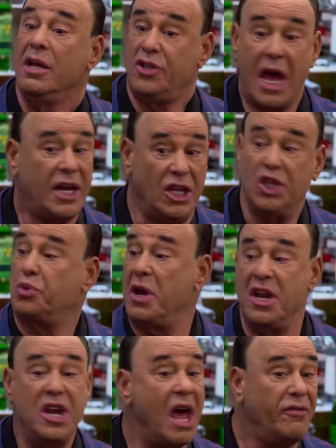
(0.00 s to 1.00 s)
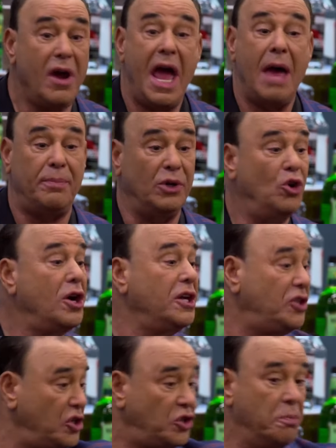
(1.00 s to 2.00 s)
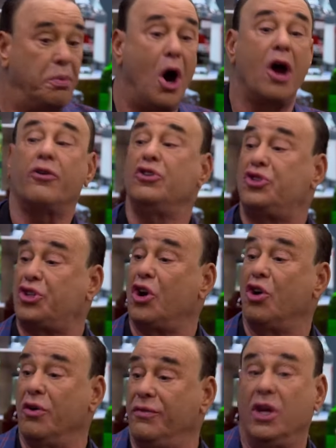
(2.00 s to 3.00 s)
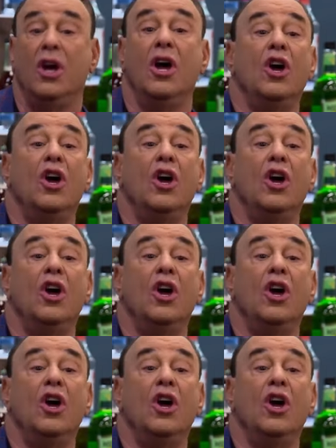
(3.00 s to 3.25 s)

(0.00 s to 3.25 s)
Jackie, this would have never happened. Look at this. The bar is served.